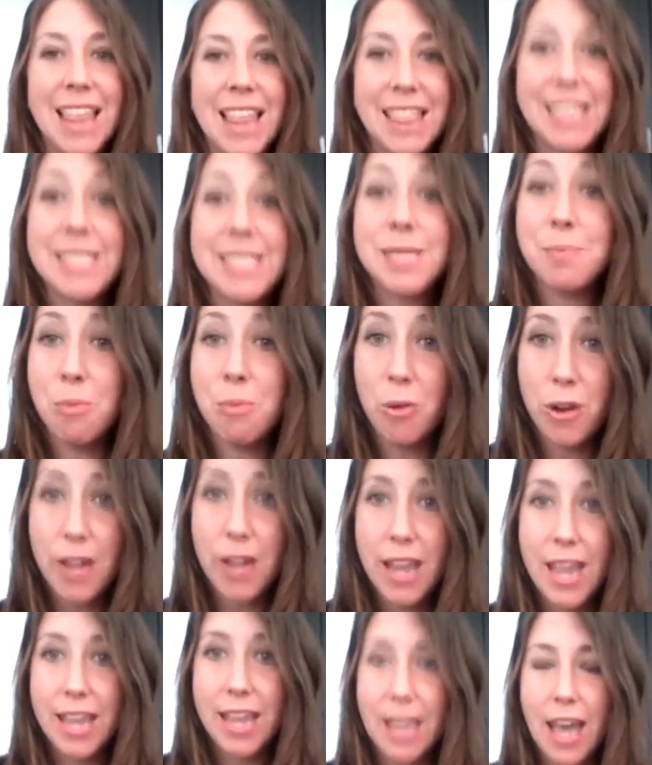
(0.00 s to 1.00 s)
This
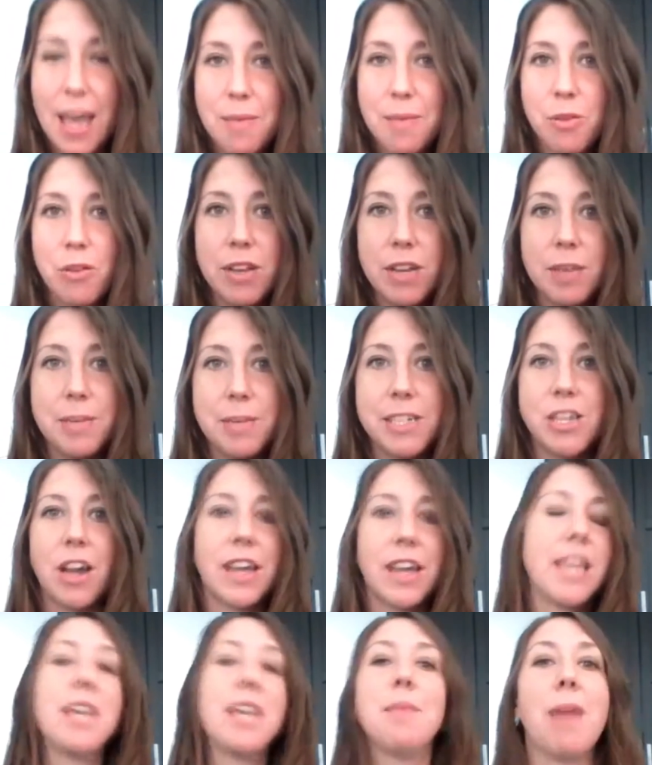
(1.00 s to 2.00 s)
morning I'm going to be
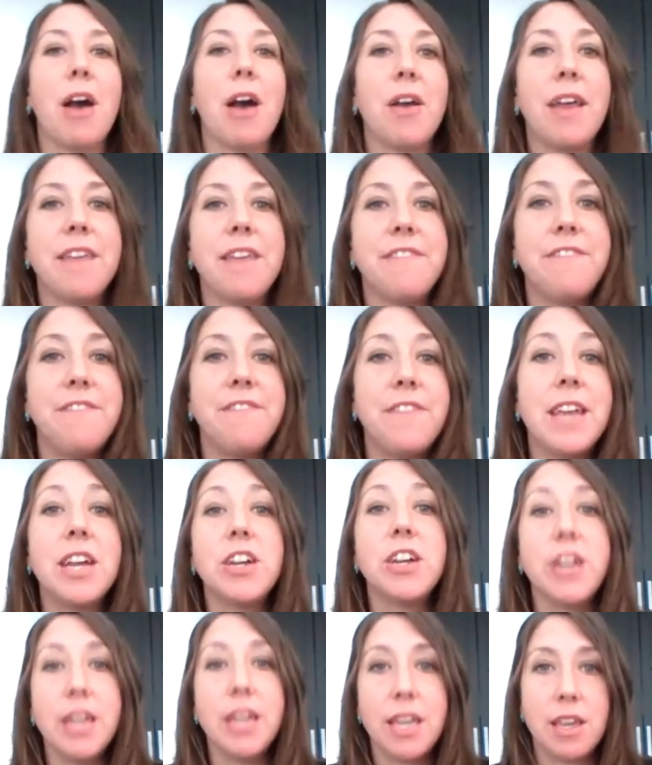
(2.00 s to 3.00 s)
talking about a
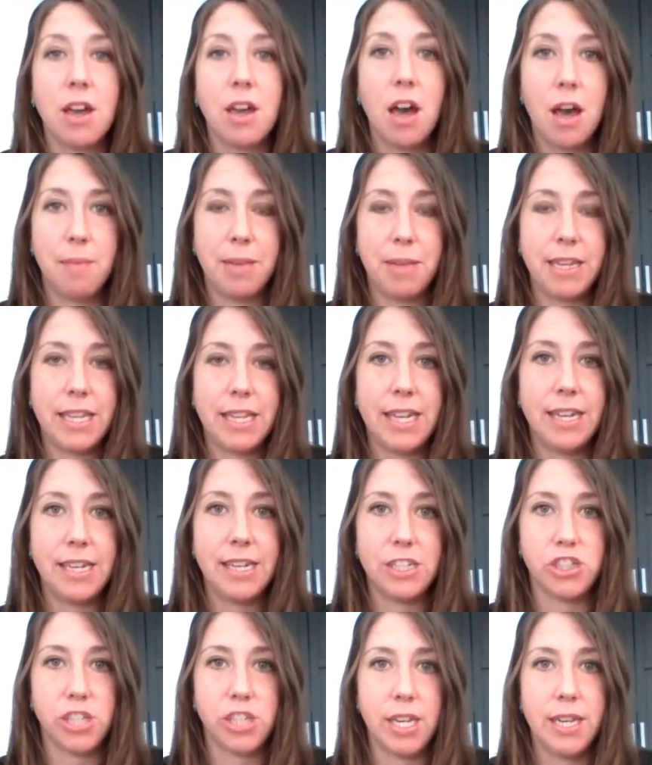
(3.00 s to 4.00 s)
very common
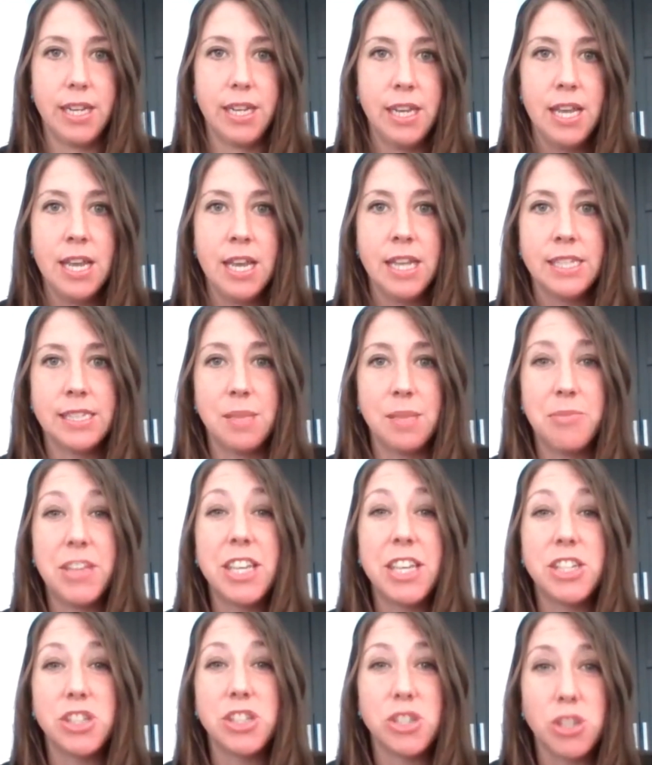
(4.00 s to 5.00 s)
condition,
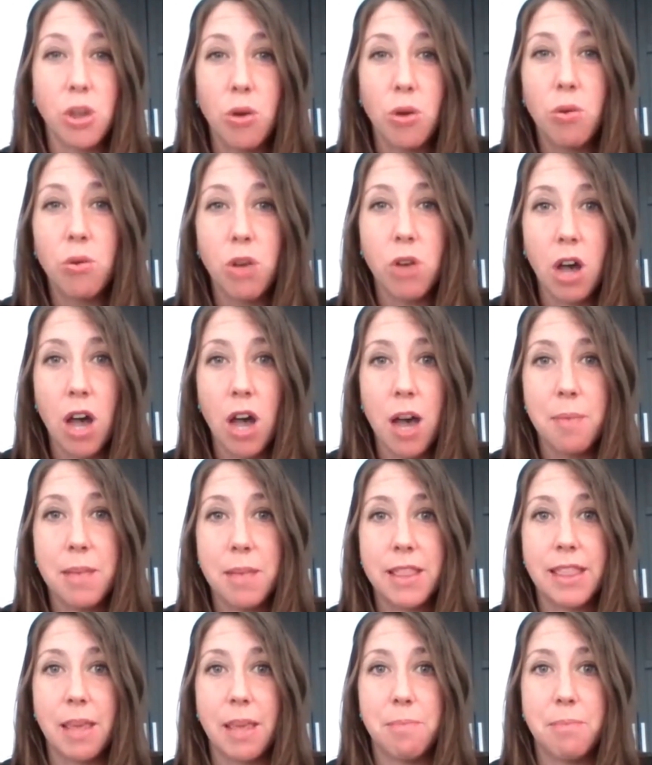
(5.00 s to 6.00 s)
something so
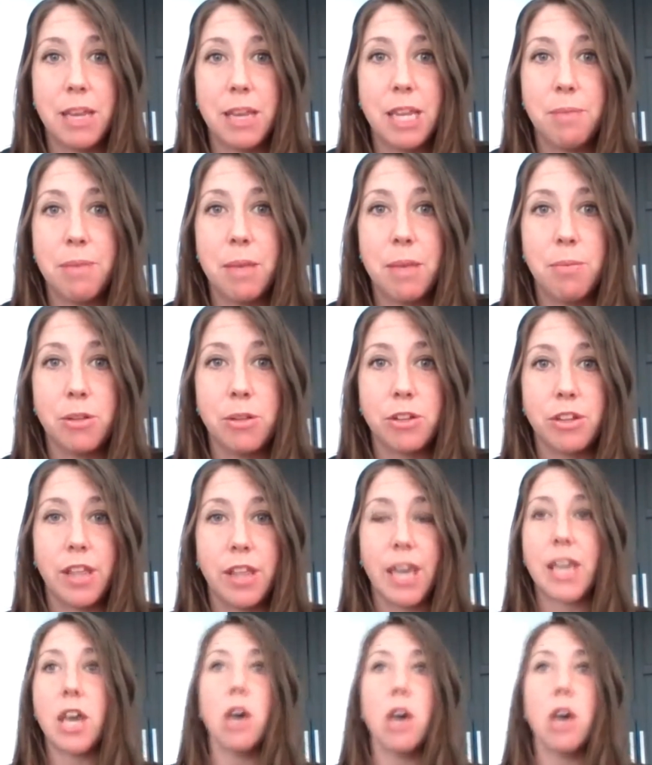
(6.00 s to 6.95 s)
common that many people are like,